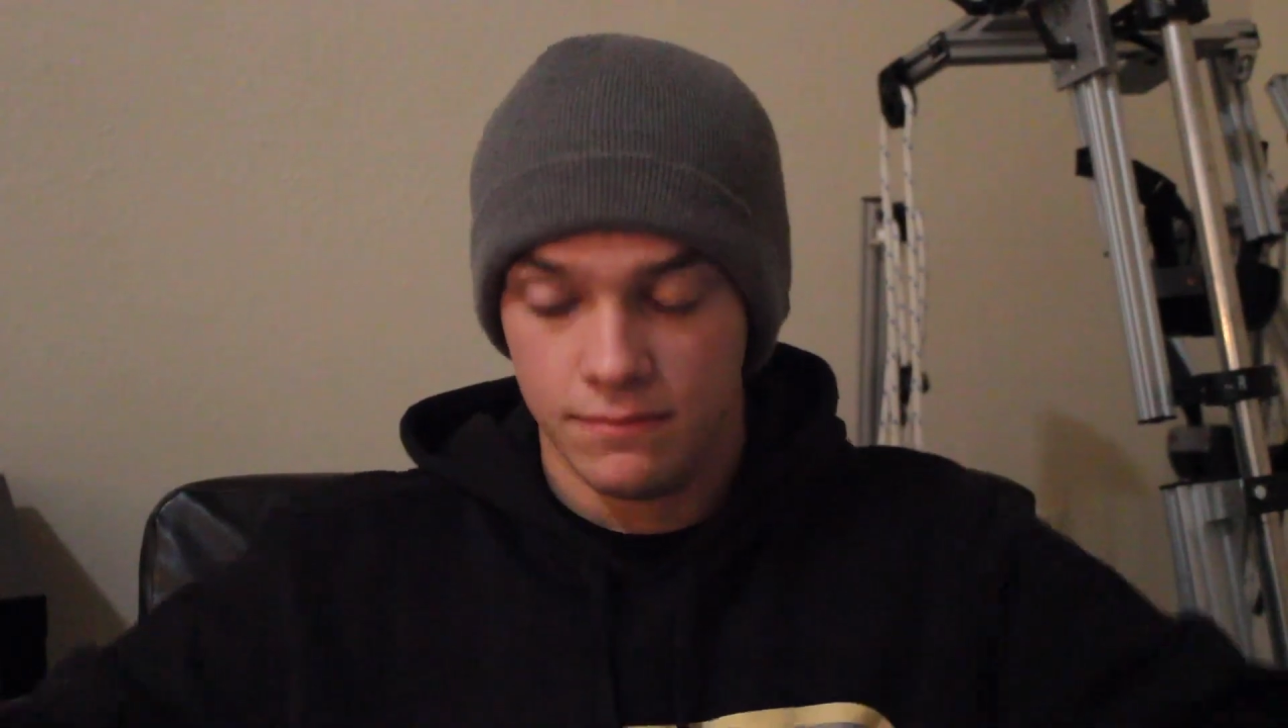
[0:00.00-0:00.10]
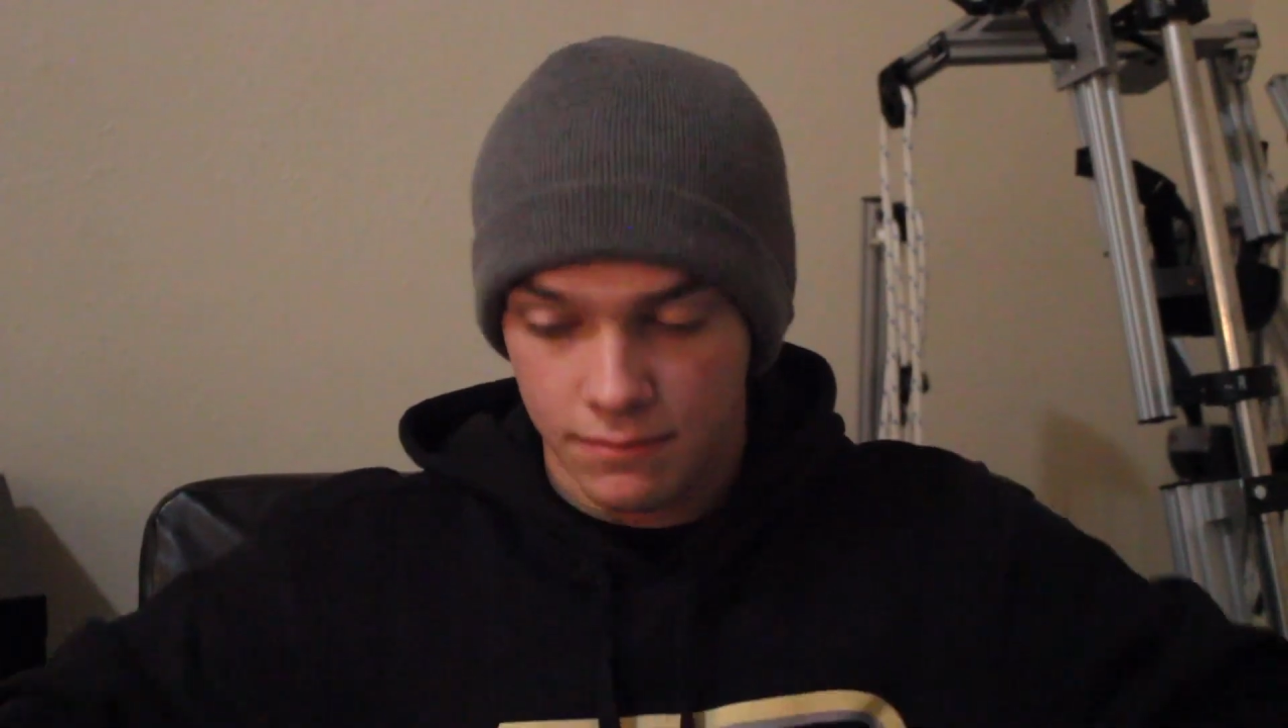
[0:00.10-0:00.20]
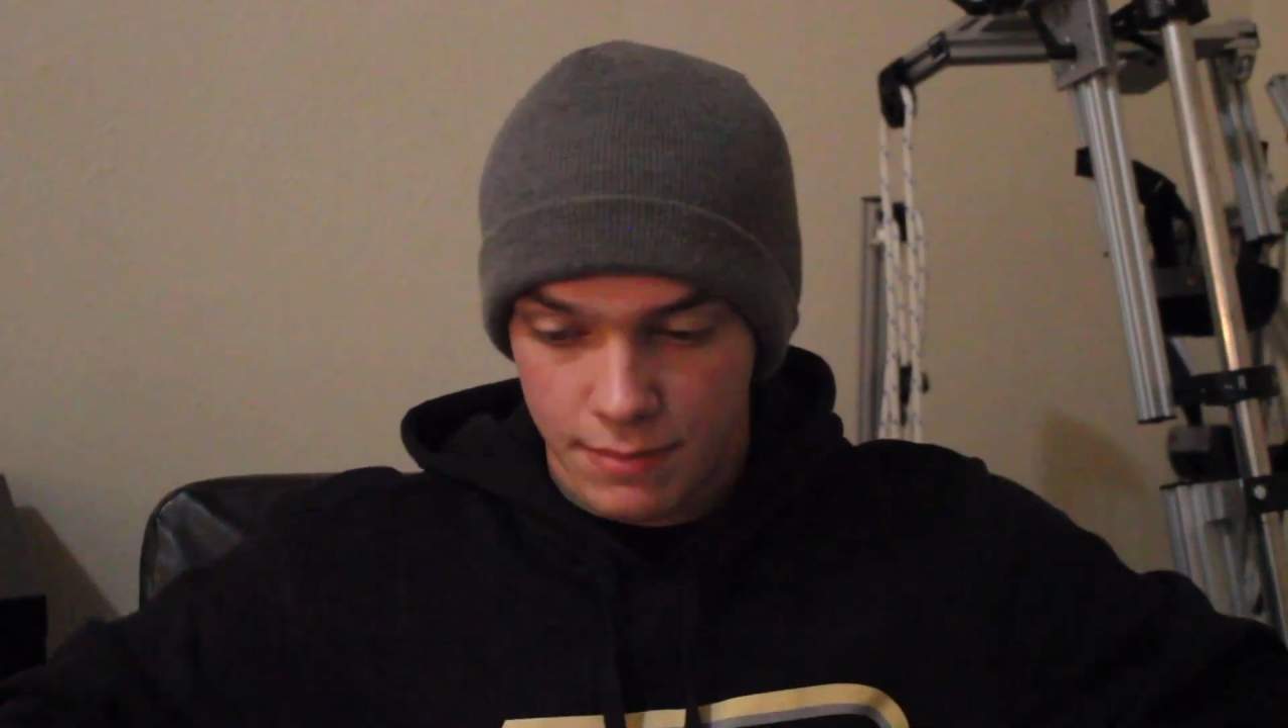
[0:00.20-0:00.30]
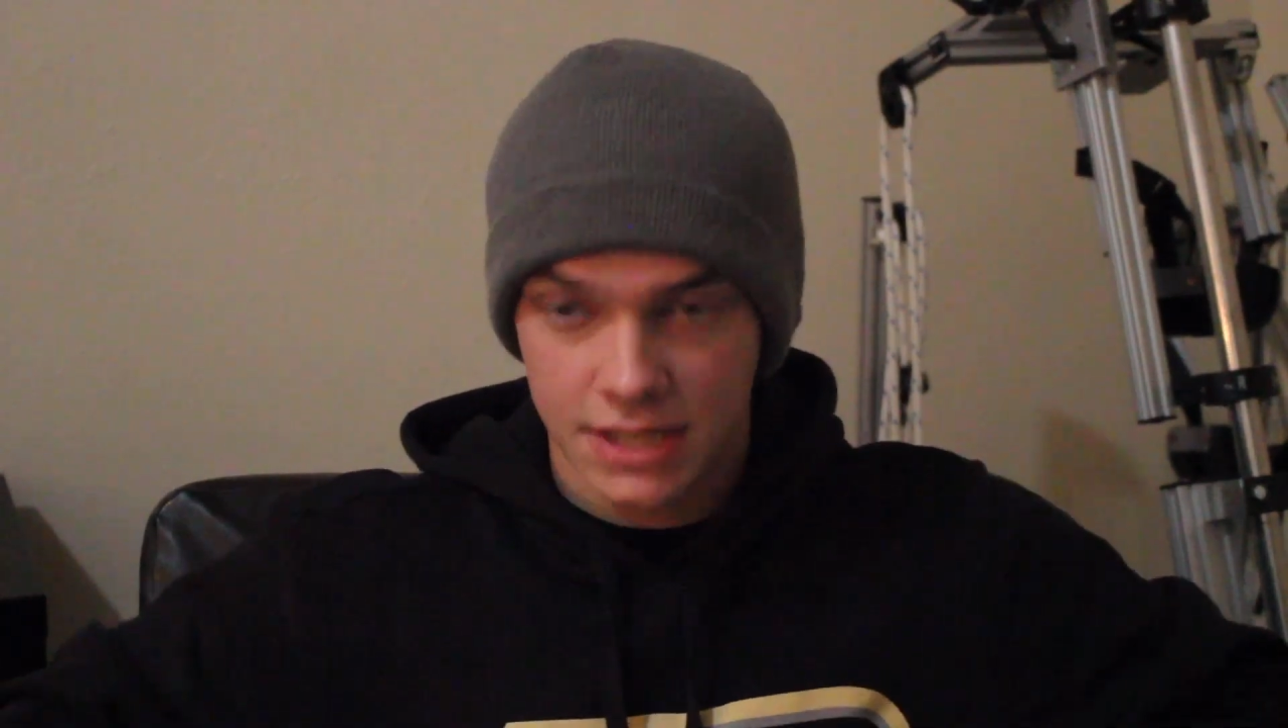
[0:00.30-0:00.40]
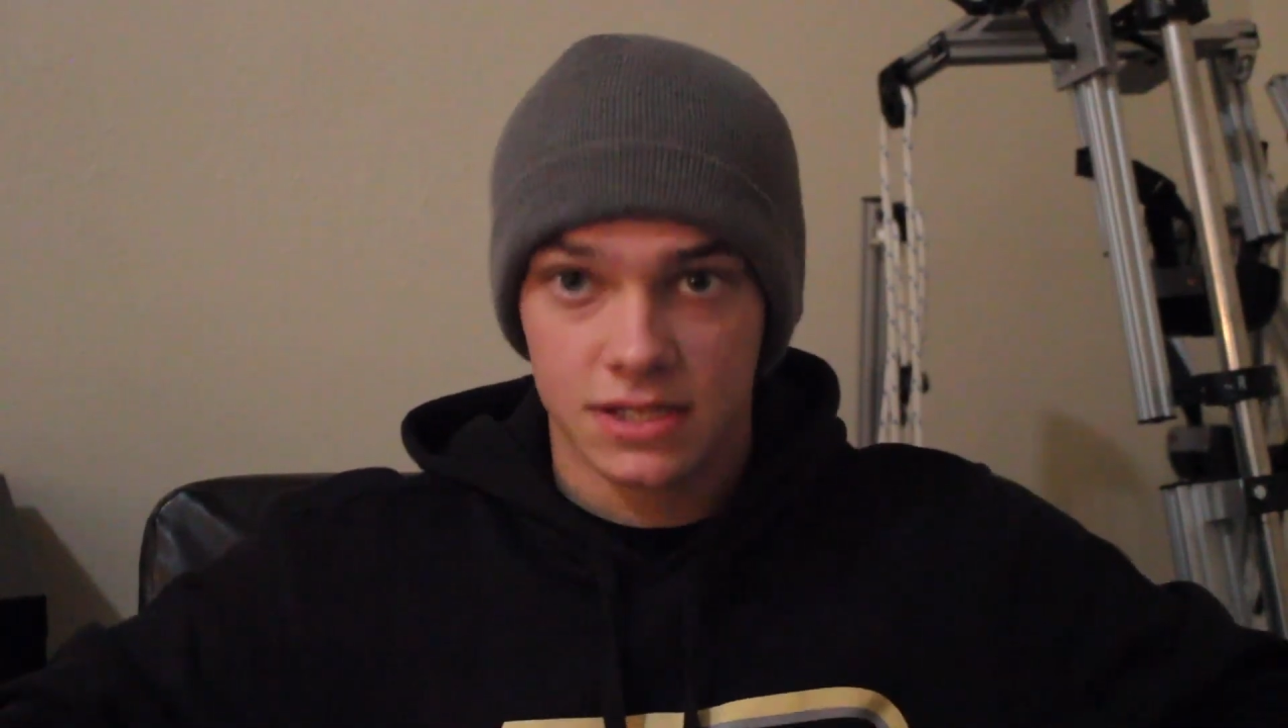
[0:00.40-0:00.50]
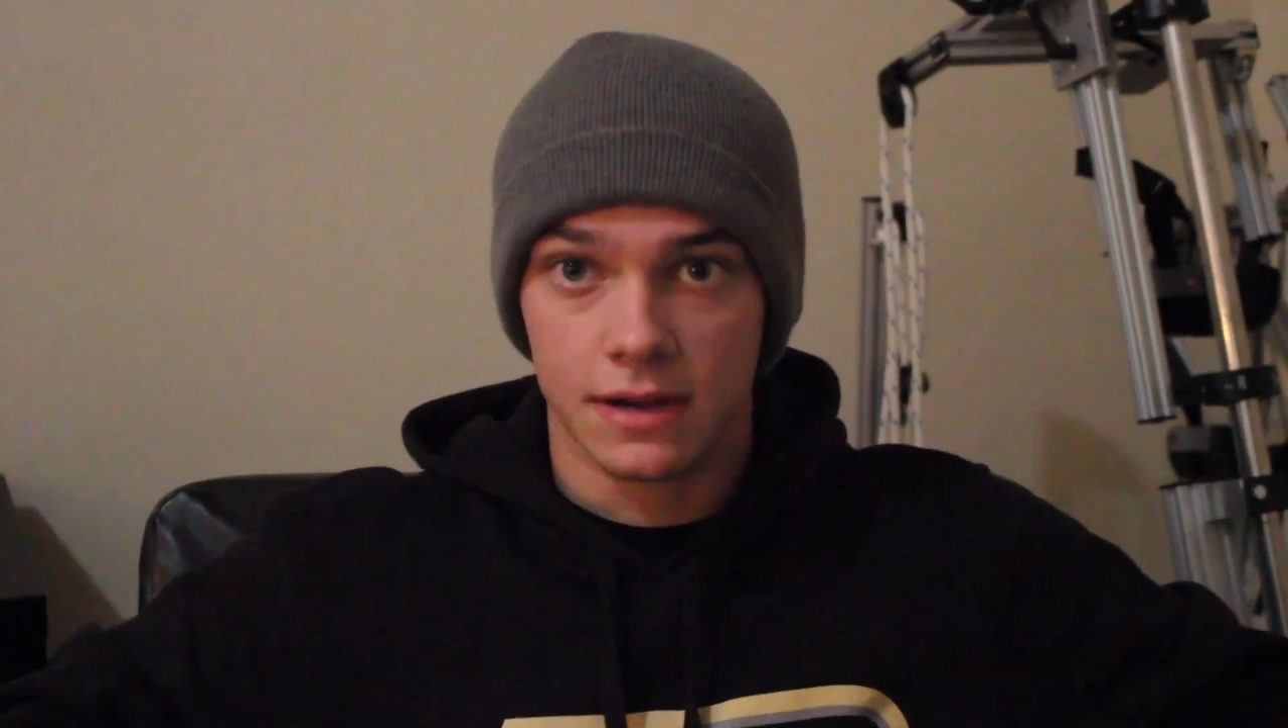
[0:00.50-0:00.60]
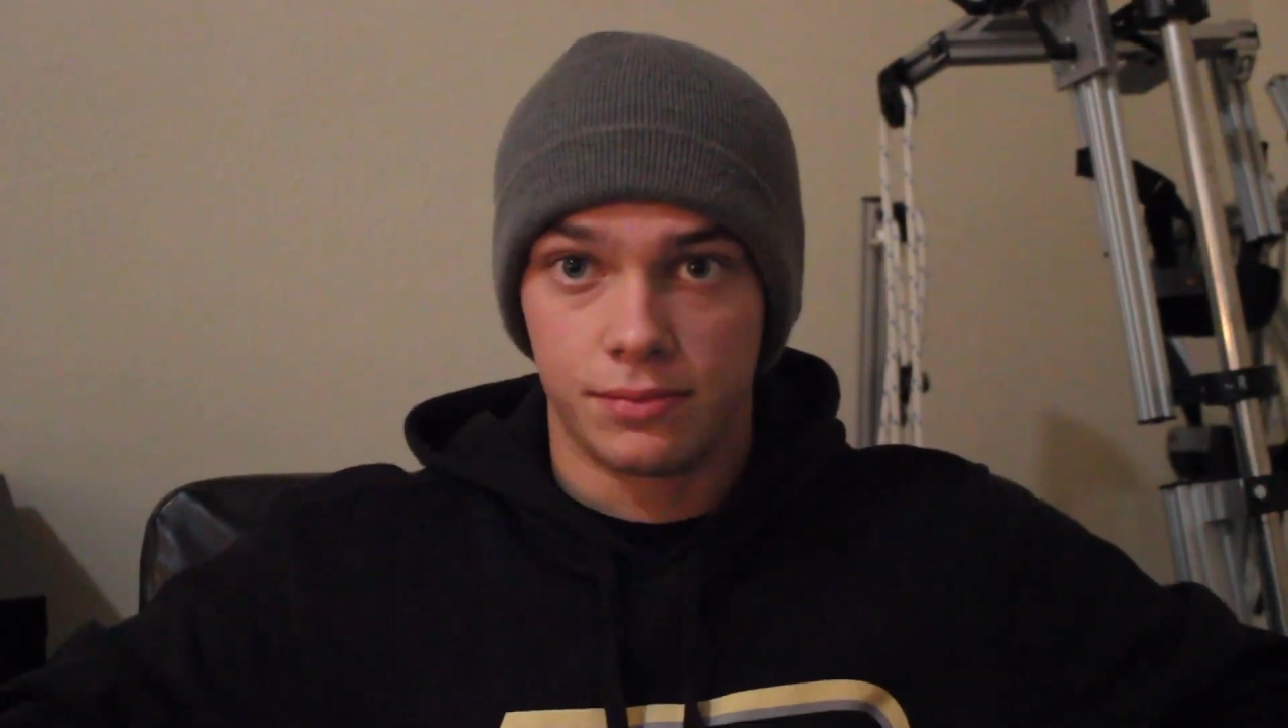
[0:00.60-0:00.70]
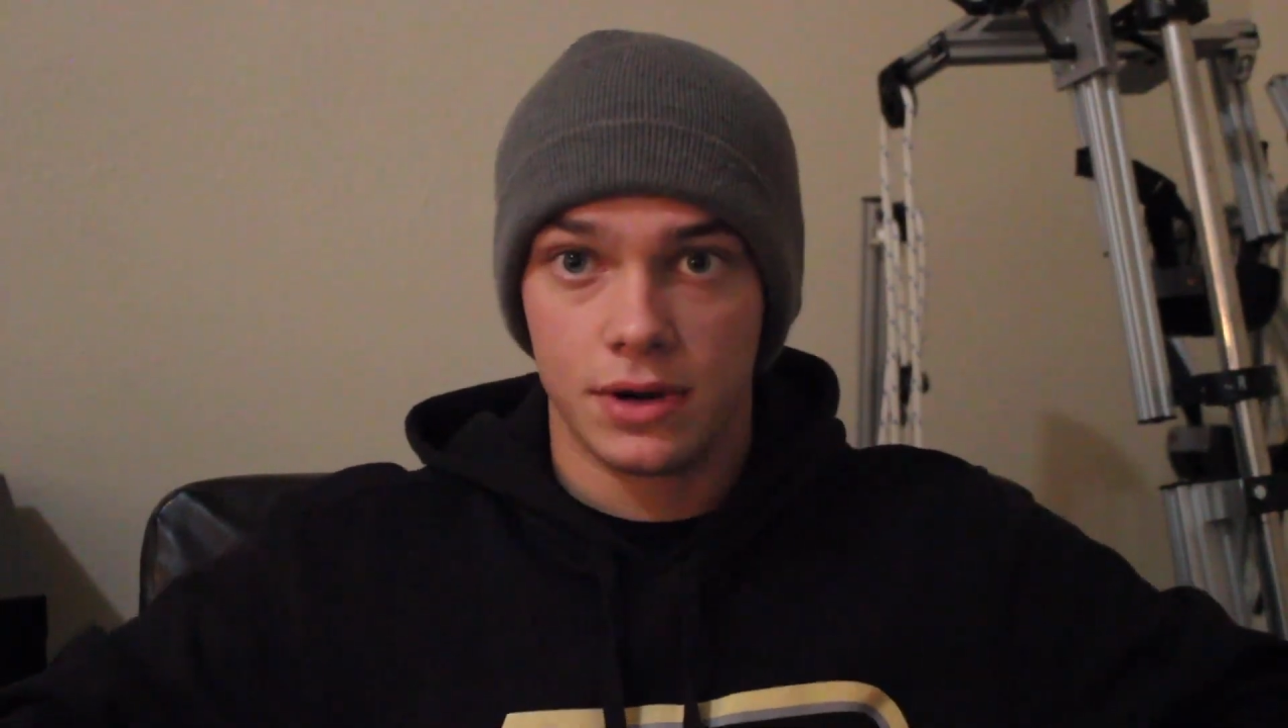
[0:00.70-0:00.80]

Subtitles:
messed up